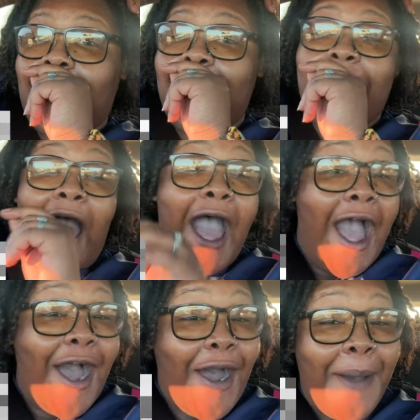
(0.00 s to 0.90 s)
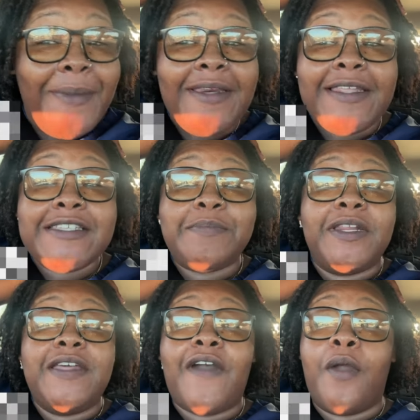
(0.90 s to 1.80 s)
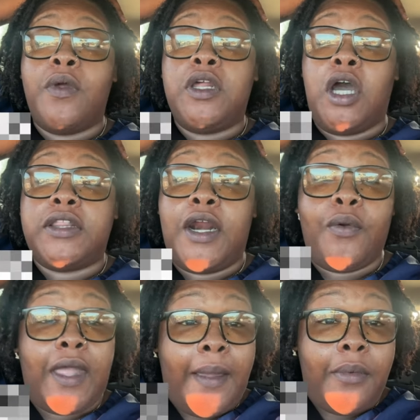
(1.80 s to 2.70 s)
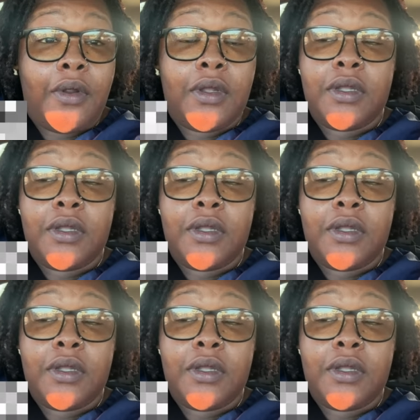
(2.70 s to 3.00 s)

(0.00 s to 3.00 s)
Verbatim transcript: Yeah, I'm in disbelief. I really caught that on camera.